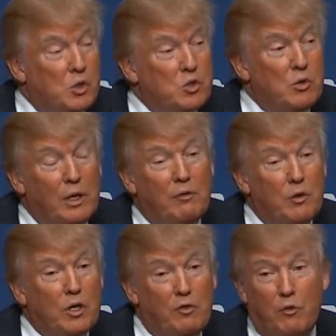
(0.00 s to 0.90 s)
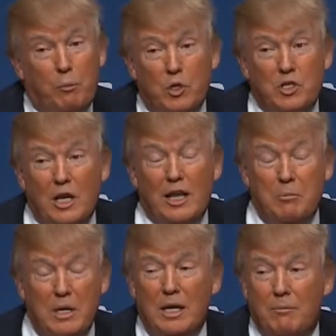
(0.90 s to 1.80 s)
So it's really for a person like
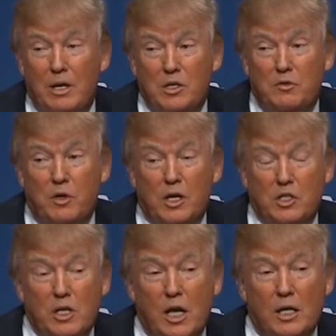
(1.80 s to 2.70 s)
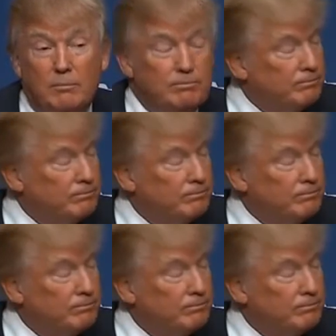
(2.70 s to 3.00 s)
me, I mean, it's very exciting.